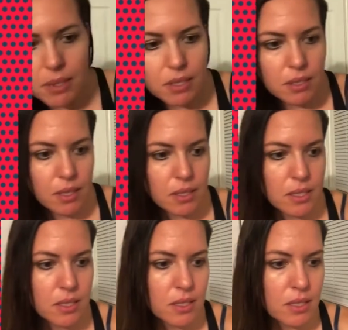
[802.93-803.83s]
but it's not
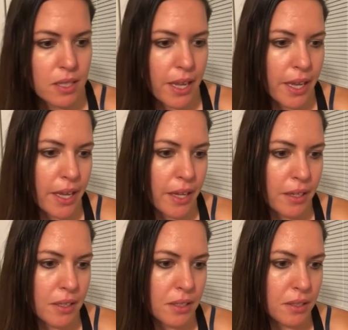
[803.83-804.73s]

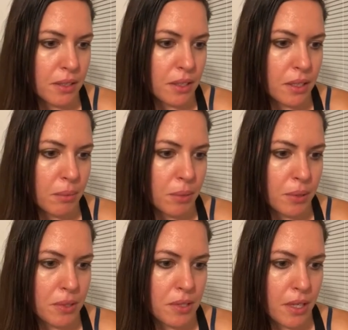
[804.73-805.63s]
sad
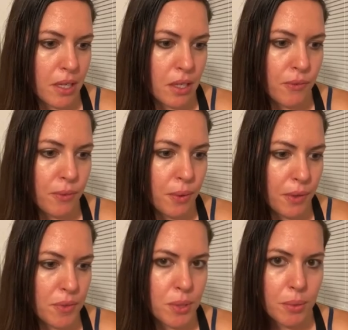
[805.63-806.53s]
per se, the Four
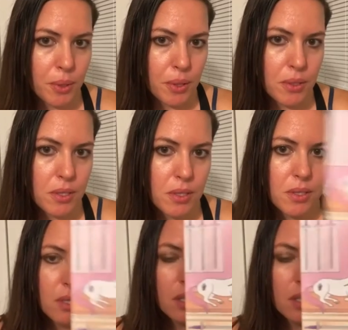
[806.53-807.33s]
of Swords.